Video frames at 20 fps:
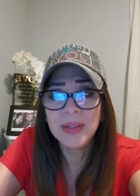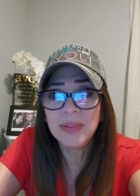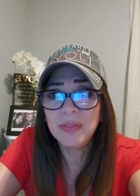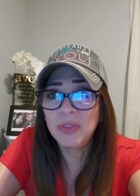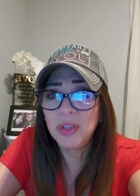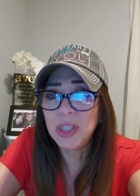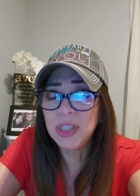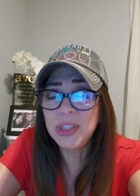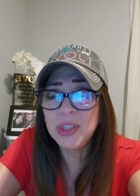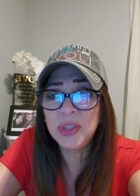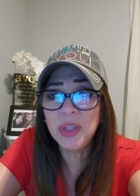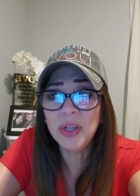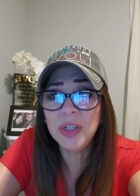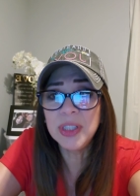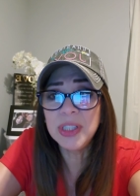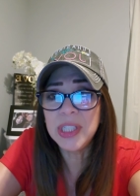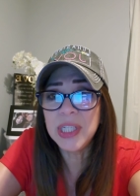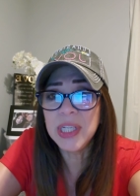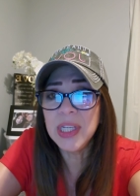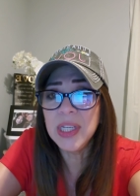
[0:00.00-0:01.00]
Verse
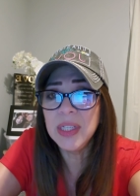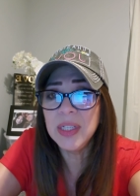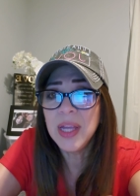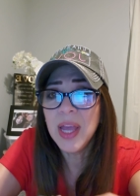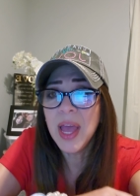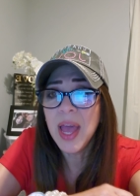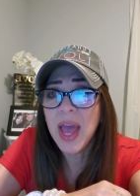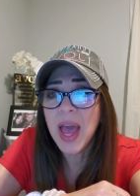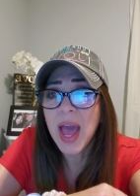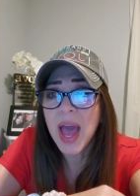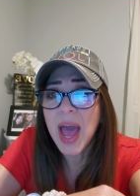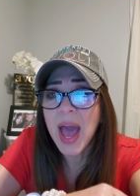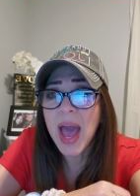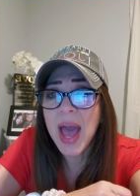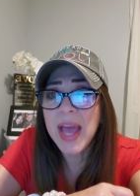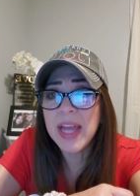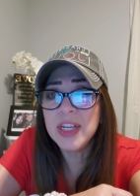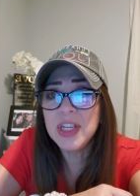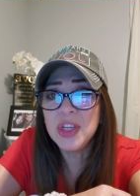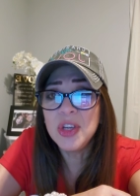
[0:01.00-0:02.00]
13,
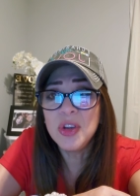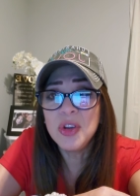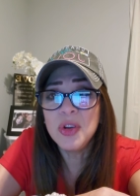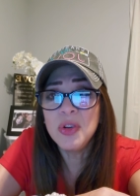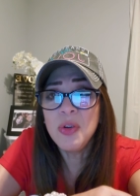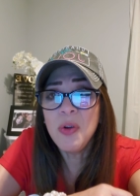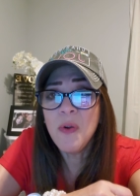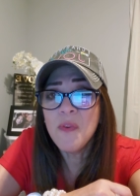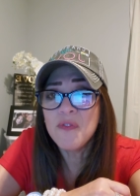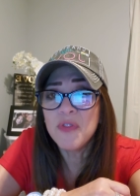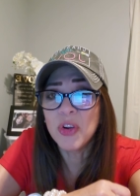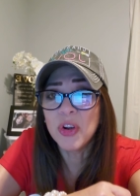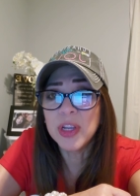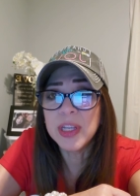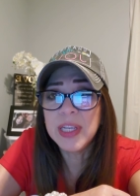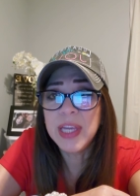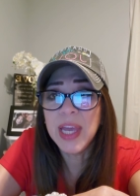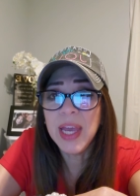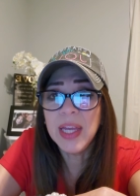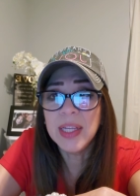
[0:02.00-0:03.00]
and you
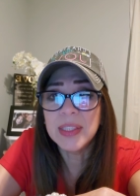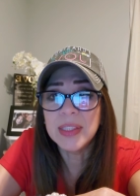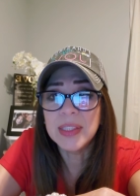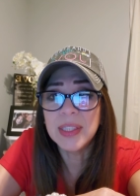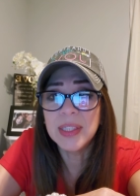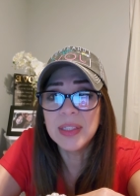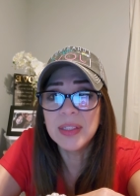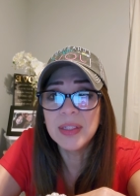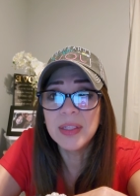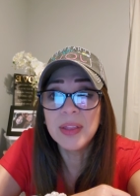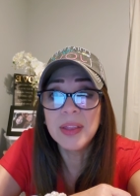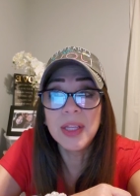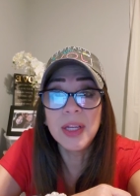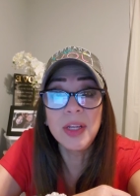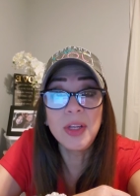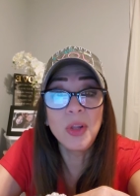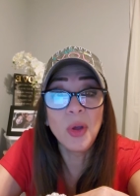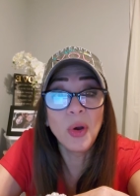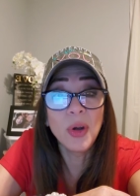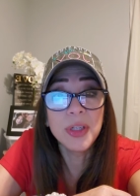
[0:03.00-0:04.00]
forget the
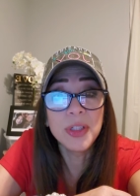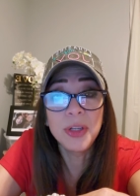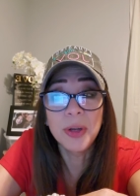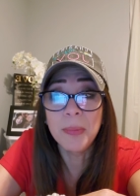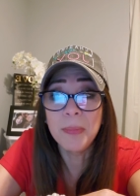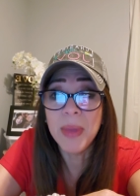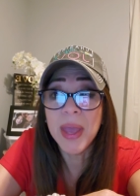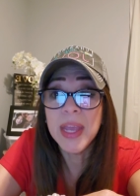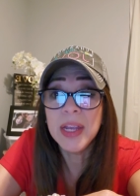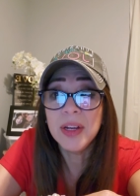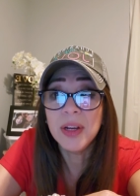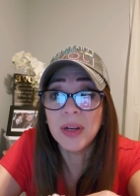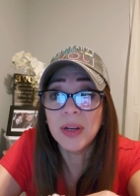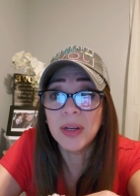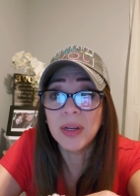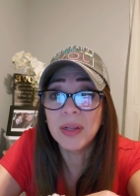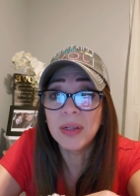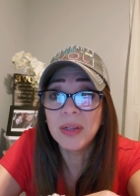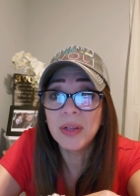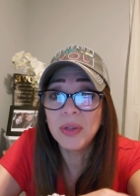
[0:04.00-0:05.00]
Lord your
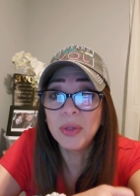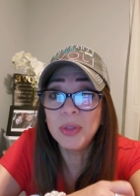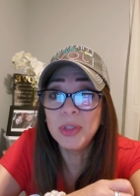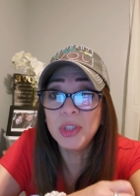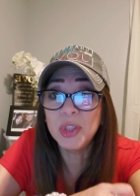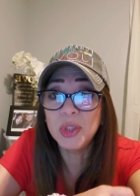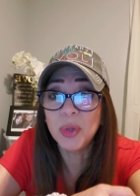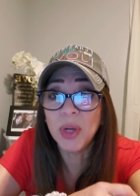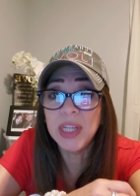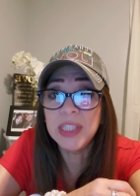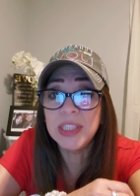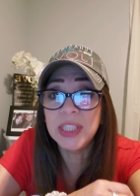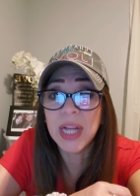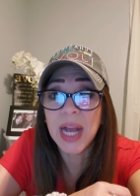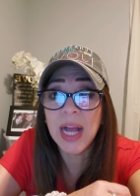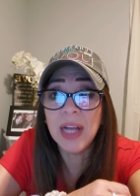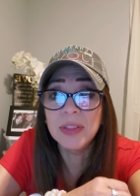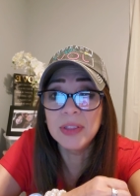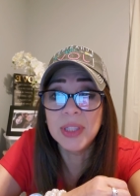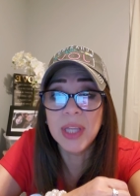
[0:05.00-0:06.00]
maker who stretch
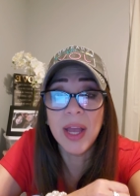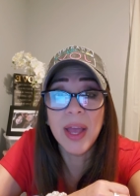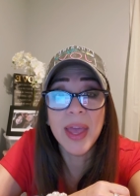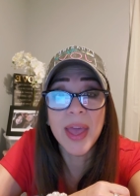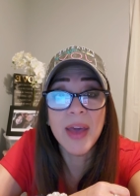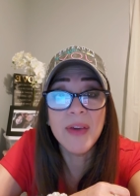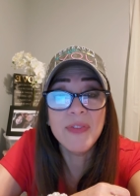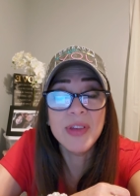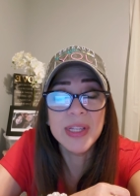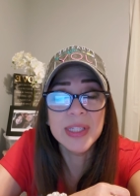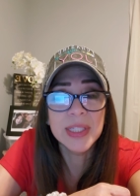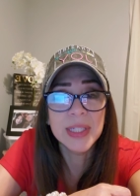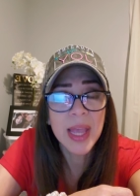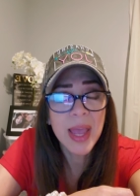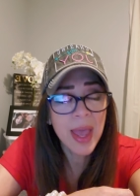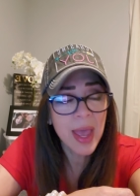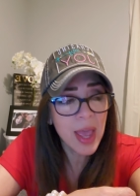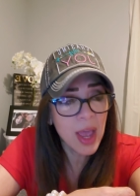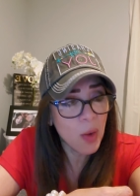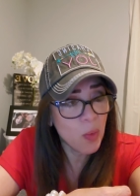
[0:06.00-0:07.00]
out the heavens.
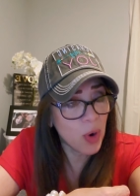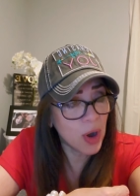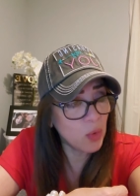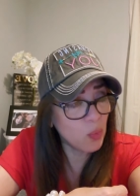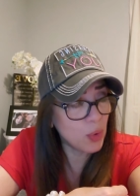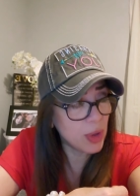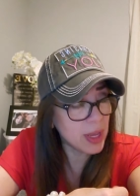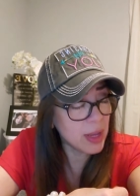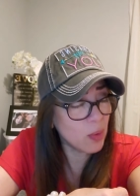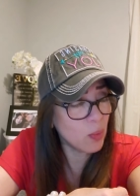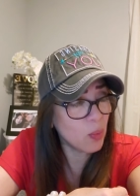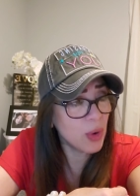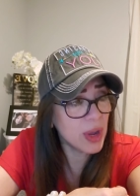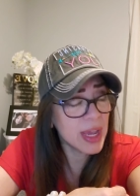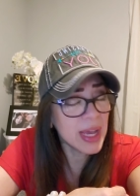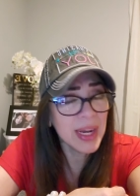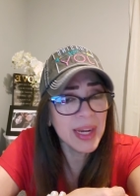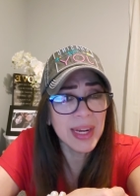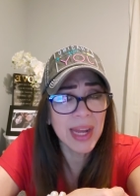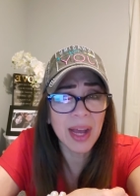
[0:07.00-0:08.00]
When we, we
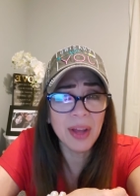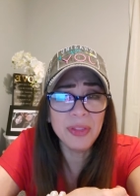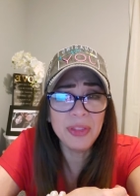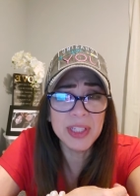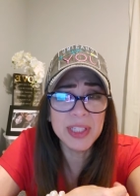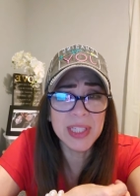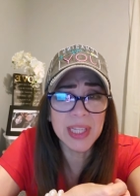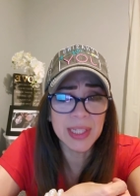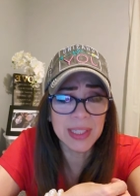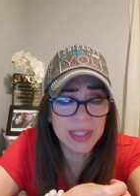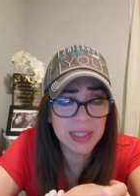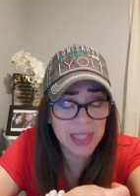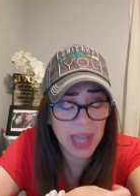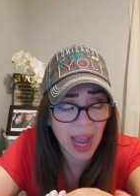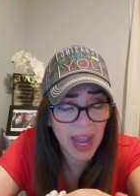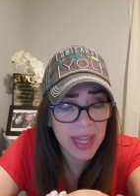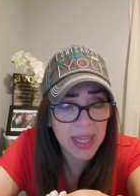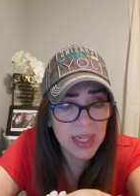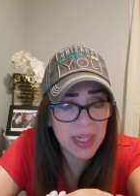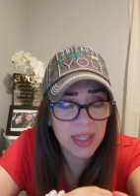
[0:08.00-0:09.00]
allow this
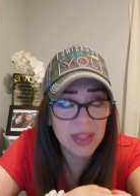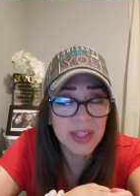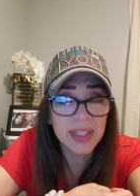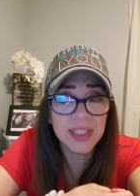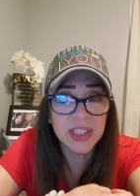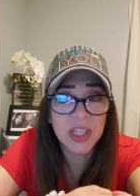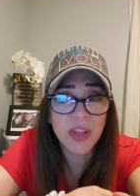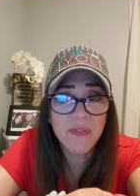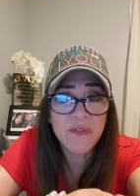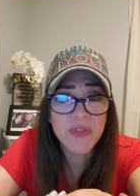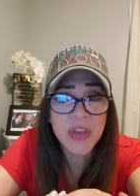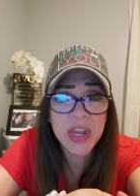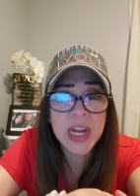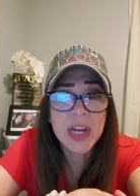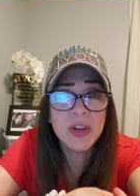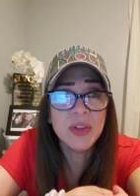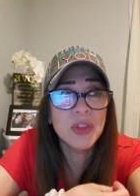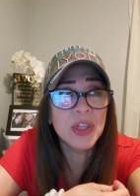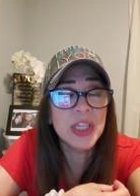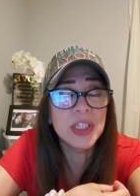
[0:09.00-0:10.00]
anxiety, this
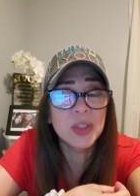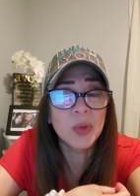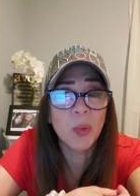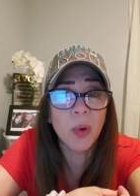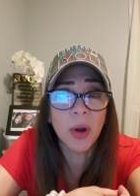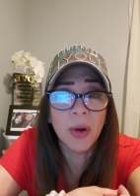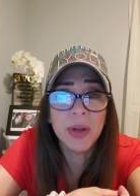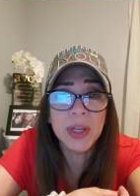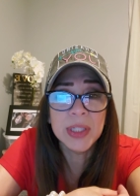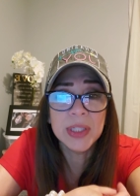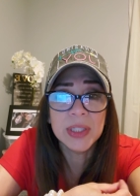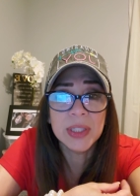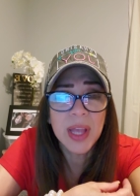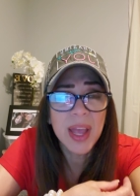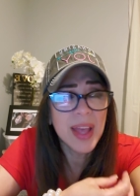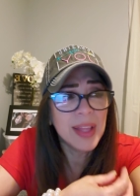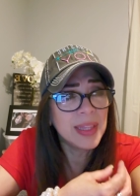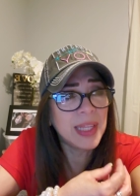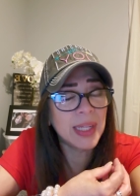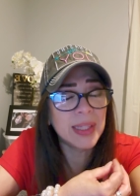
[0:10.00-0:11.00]
fear, these worries
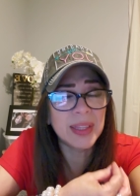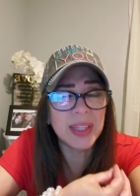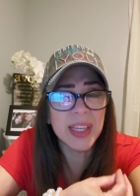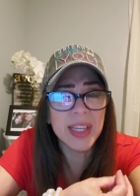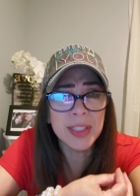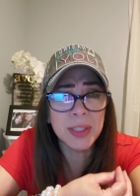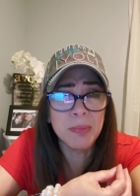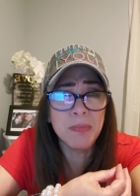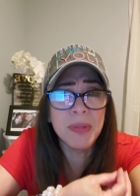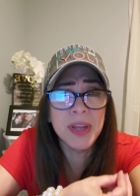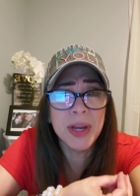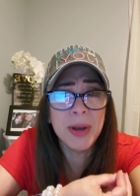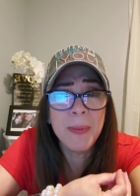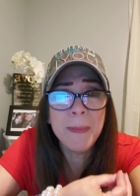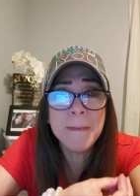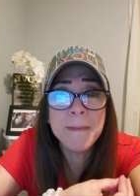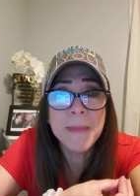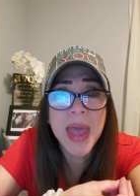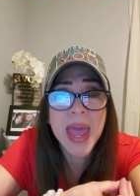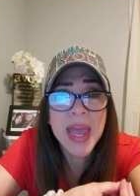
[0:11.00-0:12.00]
that these mere
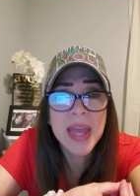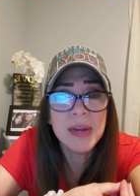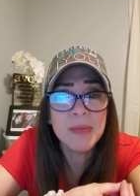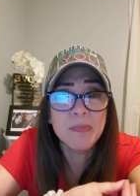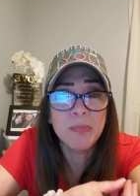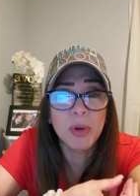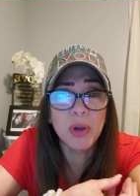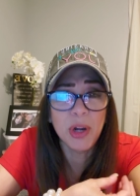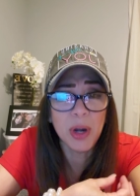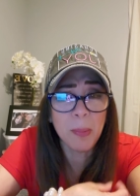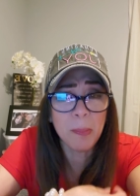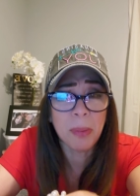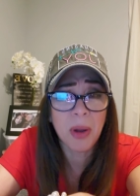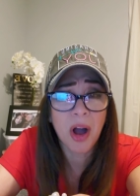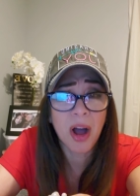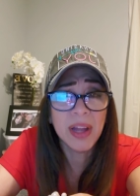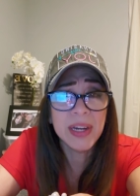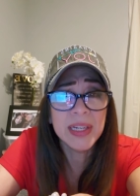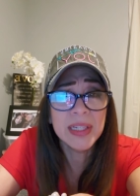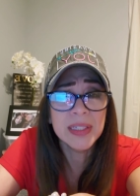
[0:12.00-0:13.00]
men put
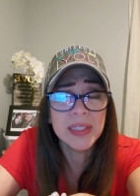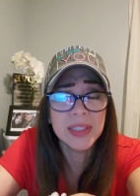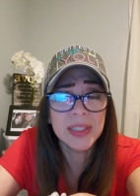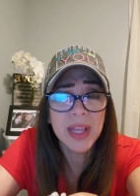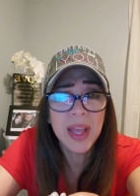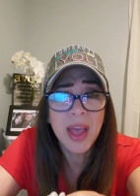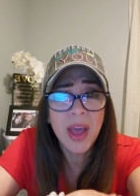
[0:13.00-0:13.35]
upon us